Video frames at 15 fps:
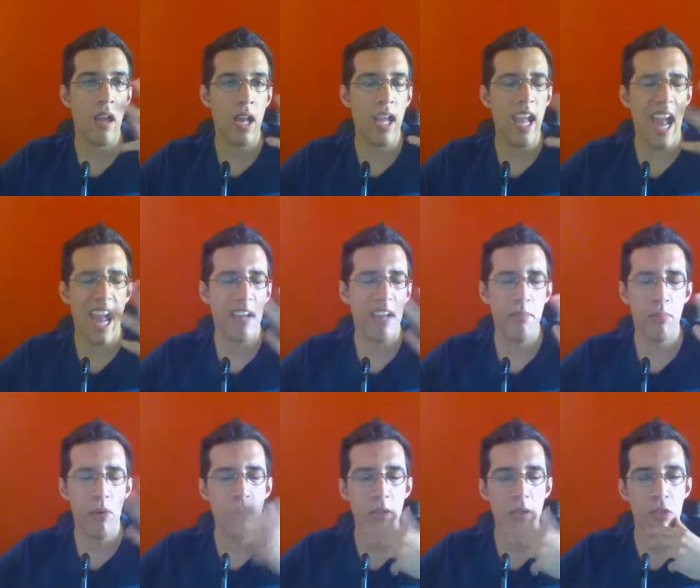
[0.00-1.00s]
Yeah, he
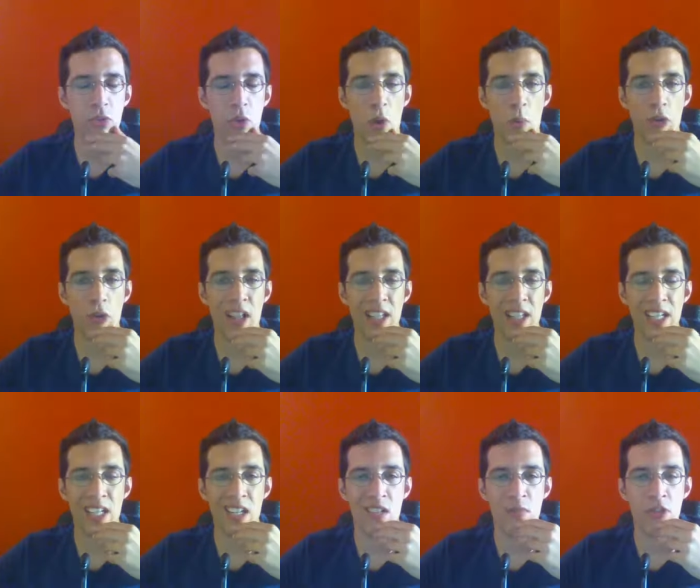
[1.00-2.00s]
probably saw
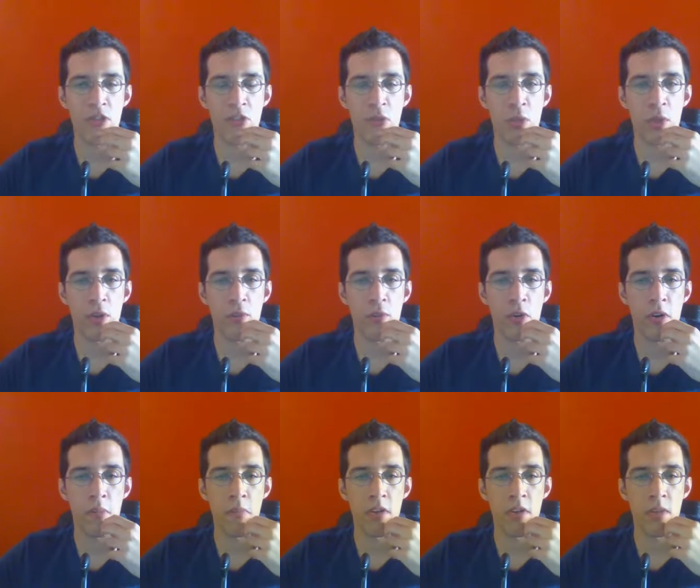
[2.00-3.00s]
Praline and mistook it for a
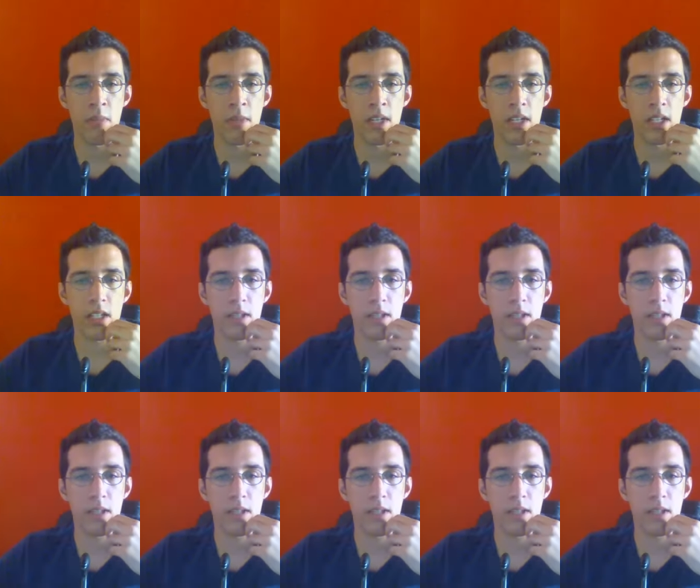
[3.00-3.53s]
mermaid.